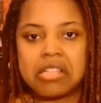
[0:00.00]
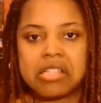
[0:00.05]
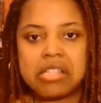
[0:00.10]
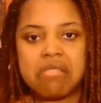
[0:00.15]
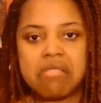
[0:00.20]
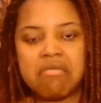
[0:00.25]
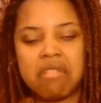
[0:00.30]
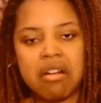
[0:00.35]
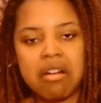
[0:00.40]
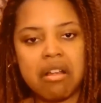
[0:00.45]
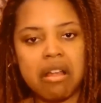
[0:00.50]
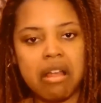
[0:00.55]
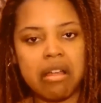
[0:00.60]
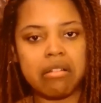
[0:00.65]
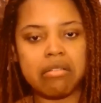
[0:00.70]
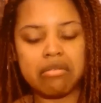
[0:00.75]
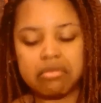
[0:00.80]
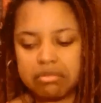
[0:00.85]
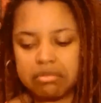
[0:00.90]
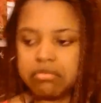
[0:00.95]
isn't working.
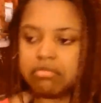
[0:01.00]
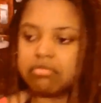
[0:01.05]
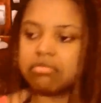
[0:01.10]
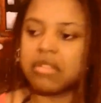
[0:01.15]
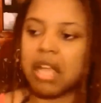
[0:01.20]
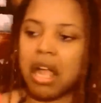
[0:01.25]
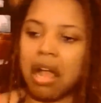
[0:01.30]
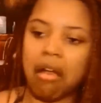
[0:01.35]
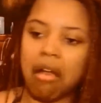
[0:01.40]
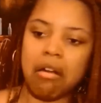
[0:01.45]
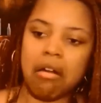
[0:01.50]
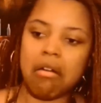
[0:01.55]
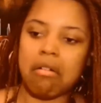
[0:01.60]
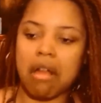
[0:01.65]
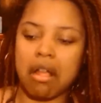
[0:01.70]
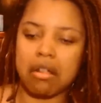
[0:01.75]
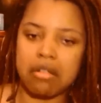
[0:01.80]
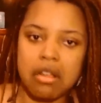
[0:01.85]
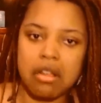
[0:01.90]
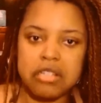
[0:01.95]
I don't
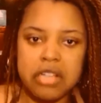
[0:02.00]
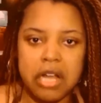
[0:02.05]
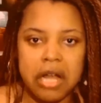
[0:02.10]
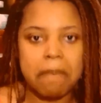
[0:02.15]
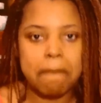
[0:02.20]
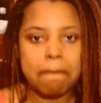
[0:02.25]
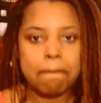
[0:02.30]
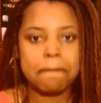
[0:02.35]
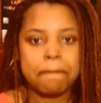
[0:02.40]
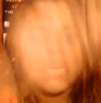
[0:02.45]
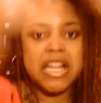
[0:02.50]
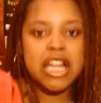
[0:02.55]
like the shot.